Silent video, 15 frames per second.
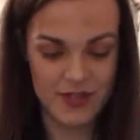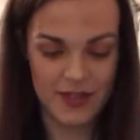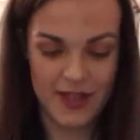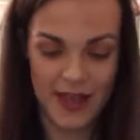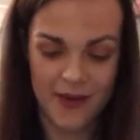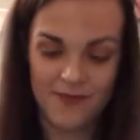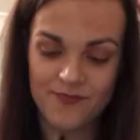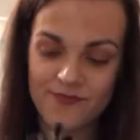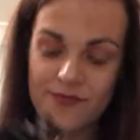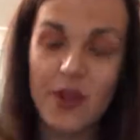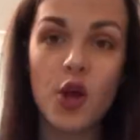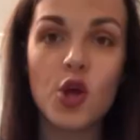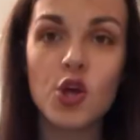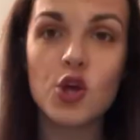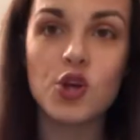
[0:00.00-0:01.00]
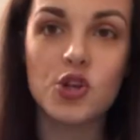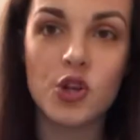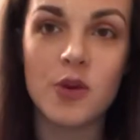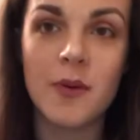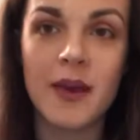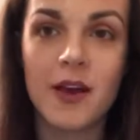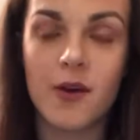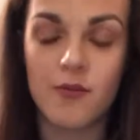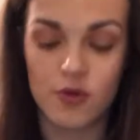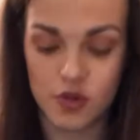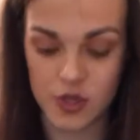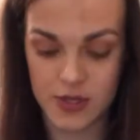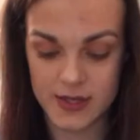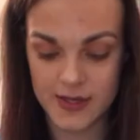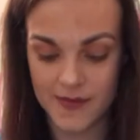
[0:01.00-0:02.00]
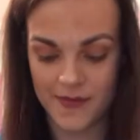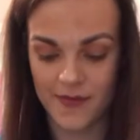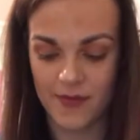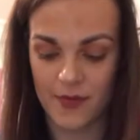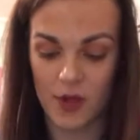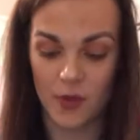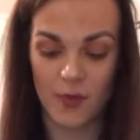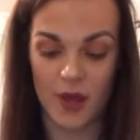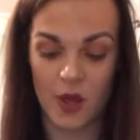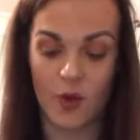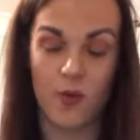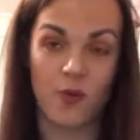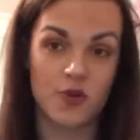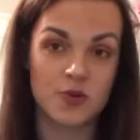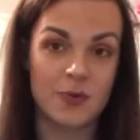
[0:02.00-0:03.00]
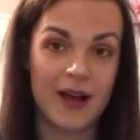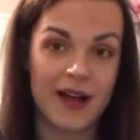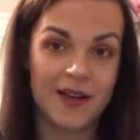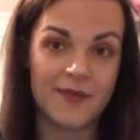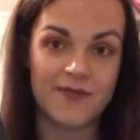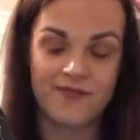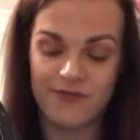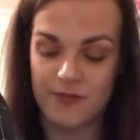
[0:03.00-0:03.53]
so yeah new makeup brushes new makeup brush bag